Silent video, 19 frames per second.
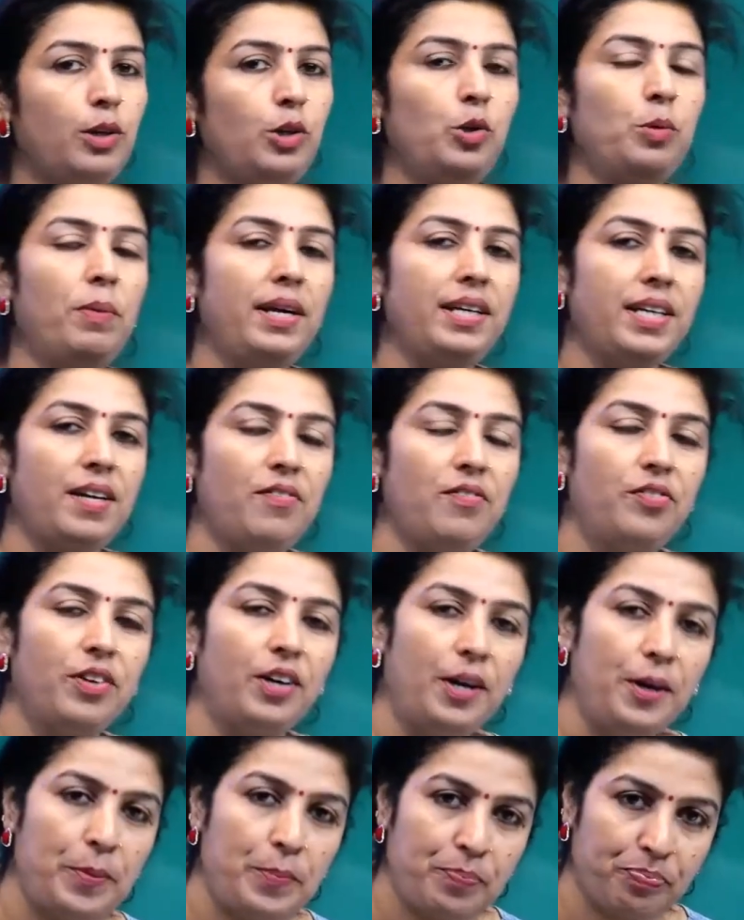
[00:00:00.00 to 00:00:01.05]
you might have
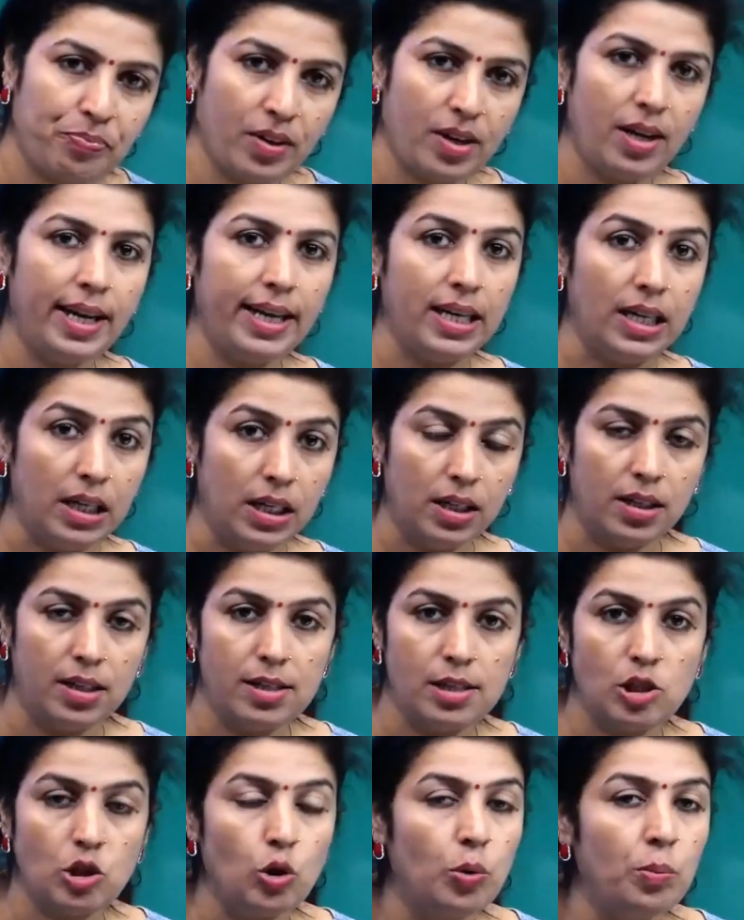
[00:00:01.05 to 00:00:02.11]

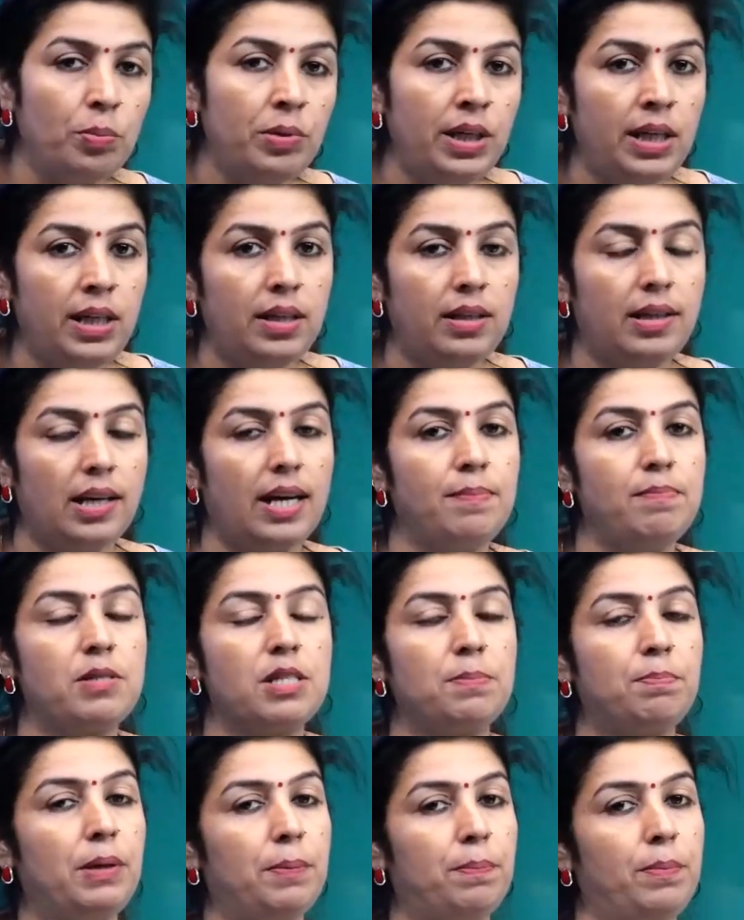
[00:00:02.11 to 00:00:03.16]
heard so many
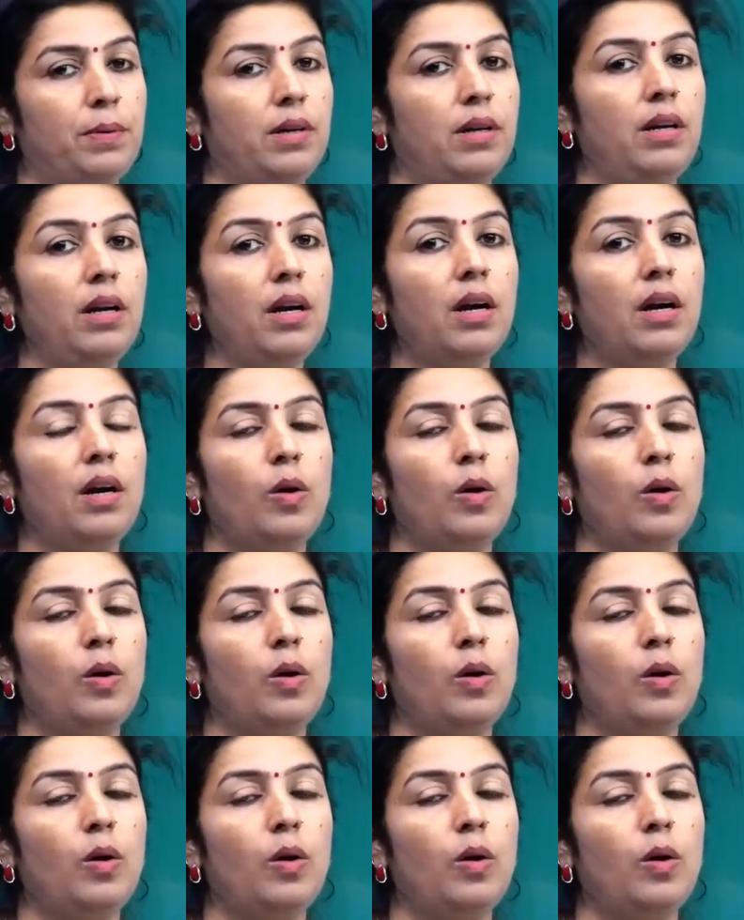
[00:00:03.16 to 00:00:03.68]
times people